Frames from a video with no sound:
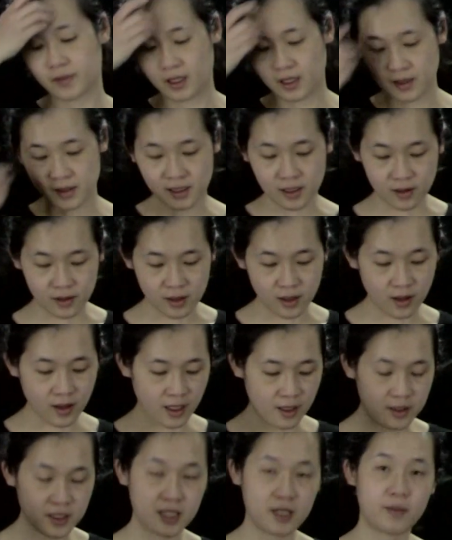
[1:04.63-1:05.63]
So it's all
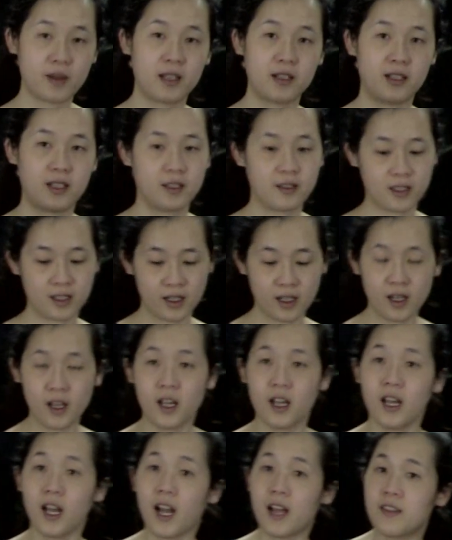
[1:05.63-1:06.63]
energy dependent.
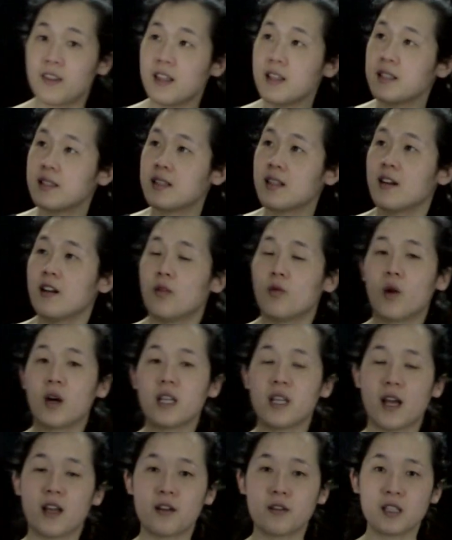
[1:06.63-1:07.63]
And this, what
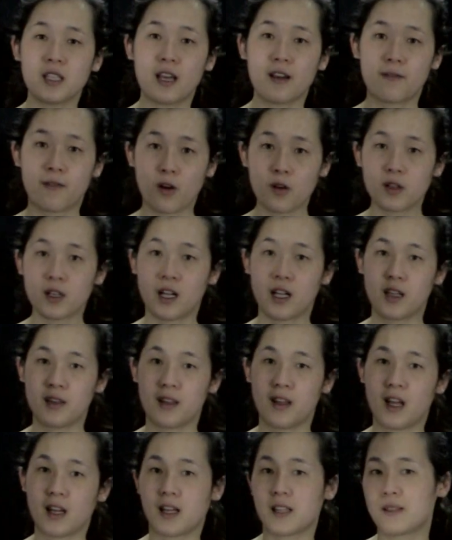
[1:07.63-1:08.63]
energy that photon
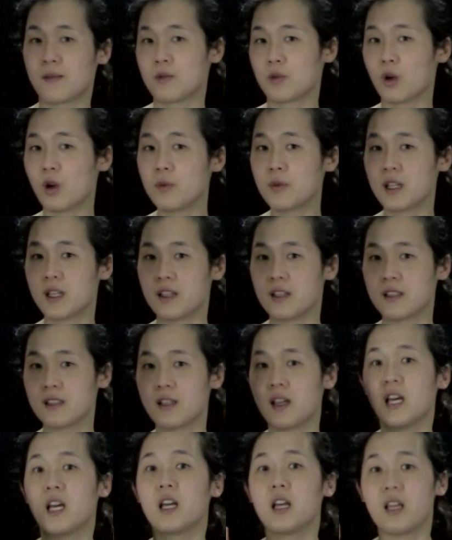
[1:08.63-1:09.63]
that gets absorbed is,
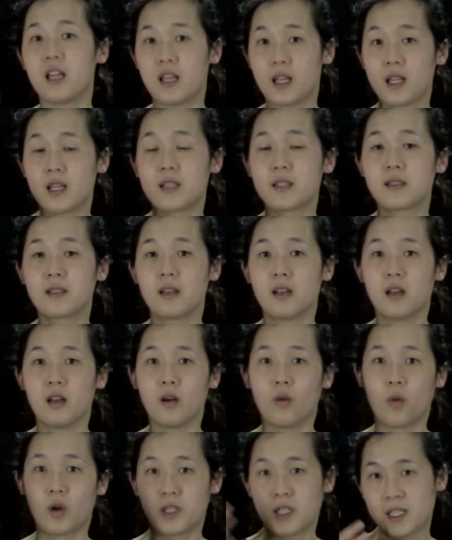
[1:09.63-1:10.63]
is
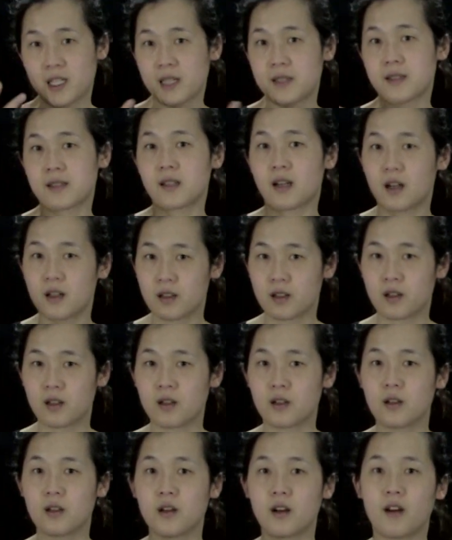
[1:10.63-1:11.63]
what dictates the color
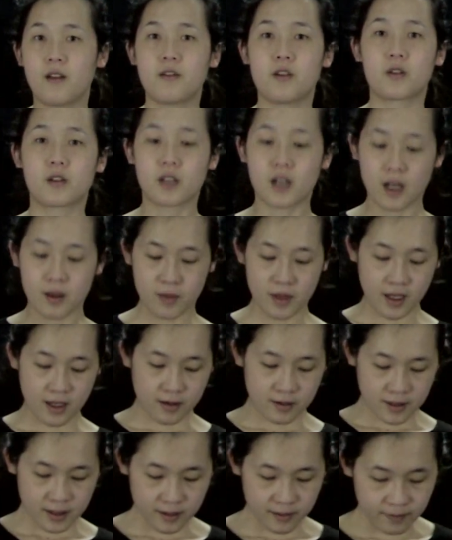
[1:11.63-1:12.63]
of your
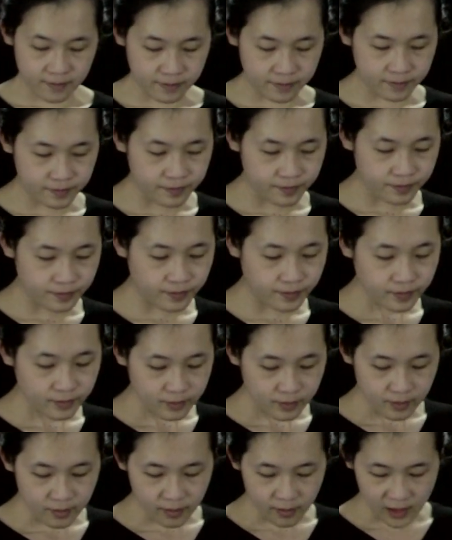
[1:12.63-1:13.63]
compound.
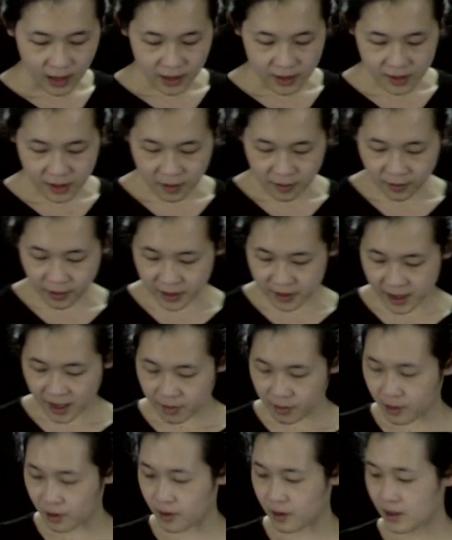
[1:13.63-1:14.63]
So for
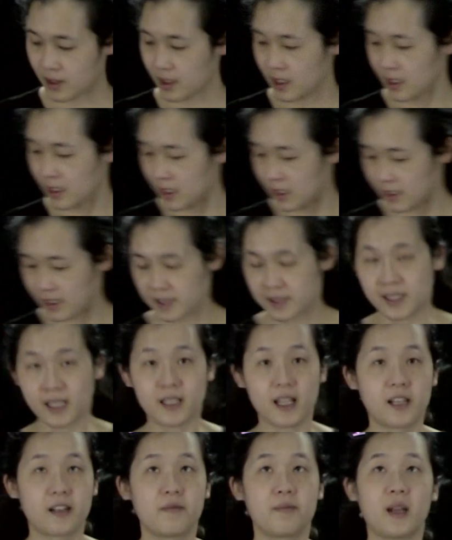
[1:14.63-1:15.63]
example, let's say a
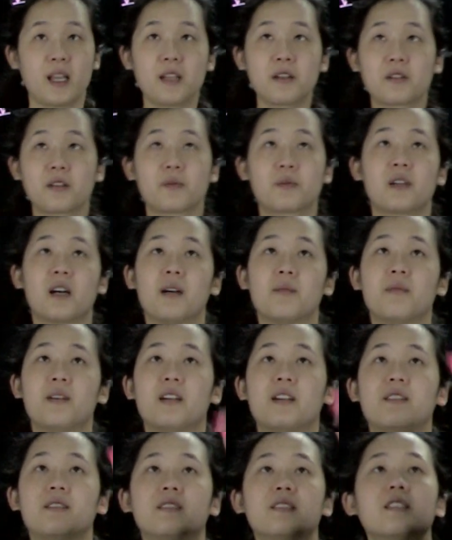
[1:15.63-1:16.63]
lot of main group
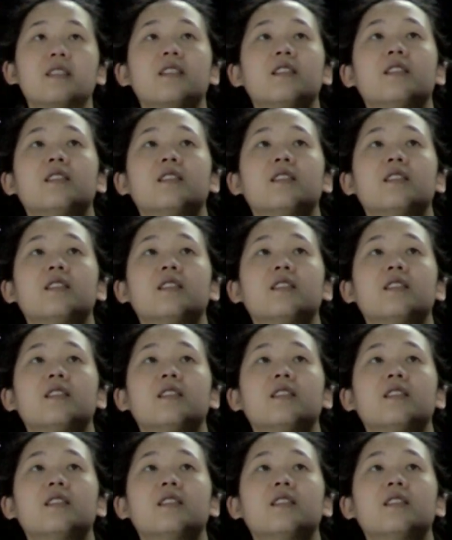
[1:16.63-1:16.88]
compounds,